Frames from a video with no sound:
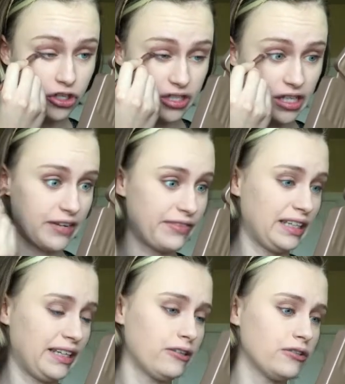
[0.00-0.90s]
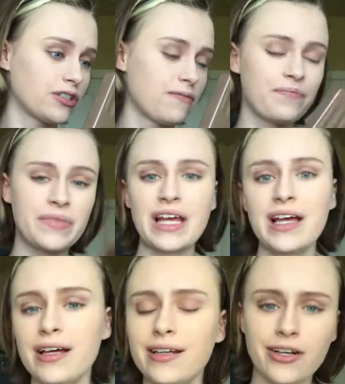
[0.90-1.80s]
just like everything else.
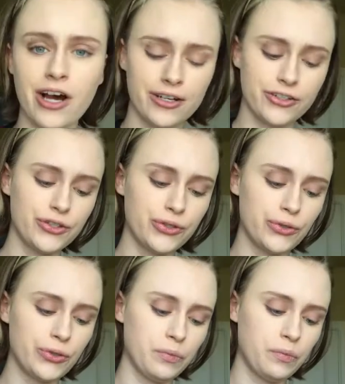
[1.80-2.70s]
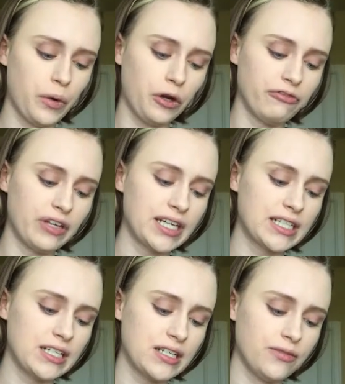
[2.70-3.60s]
Not too
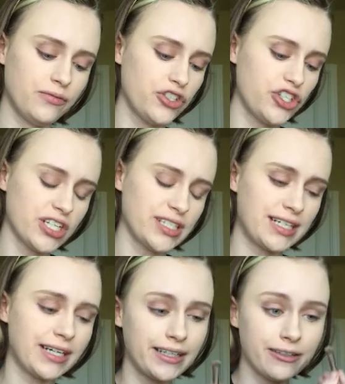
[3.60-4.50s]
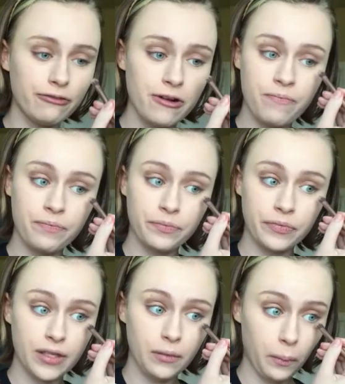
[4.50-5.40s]
perfect, just kind of
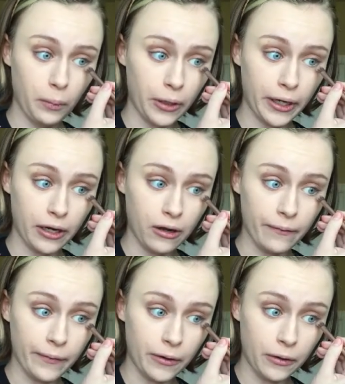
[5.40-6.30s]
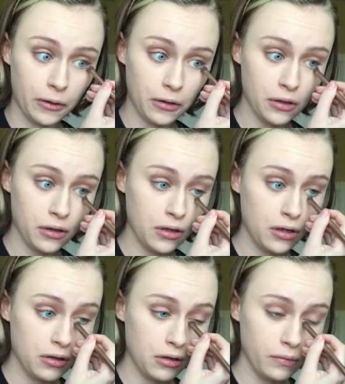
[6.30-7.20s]
putting it on there.
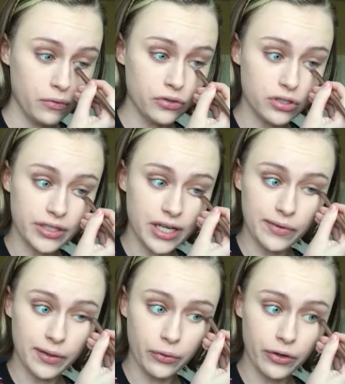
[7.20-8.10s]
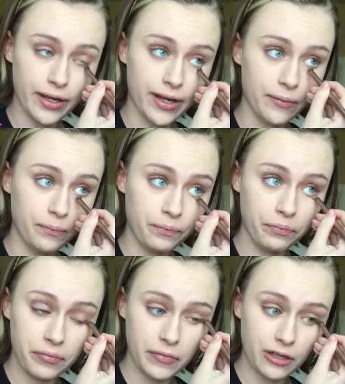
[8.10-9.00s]
Most of the time in the morning I'm
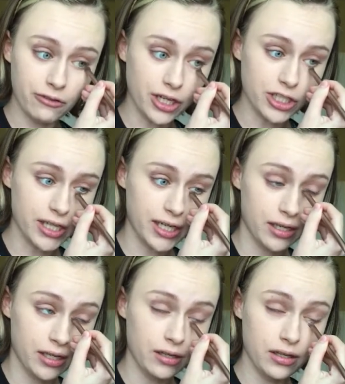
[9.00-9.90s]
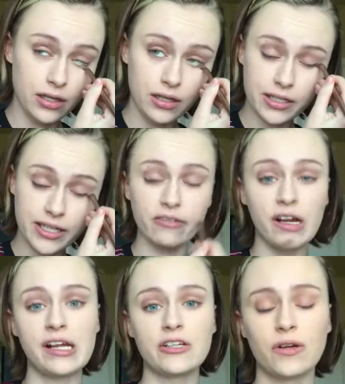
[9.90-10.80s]
rushing to get
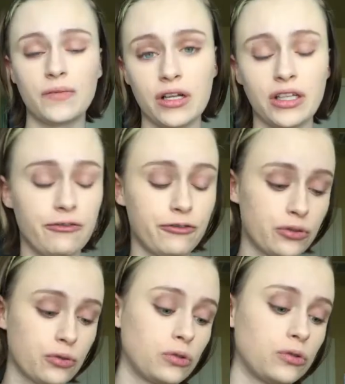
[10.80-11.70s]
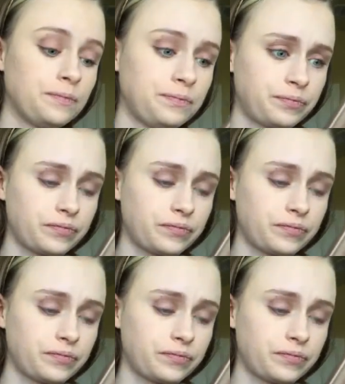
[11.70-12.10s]
ready so I'm not late for school.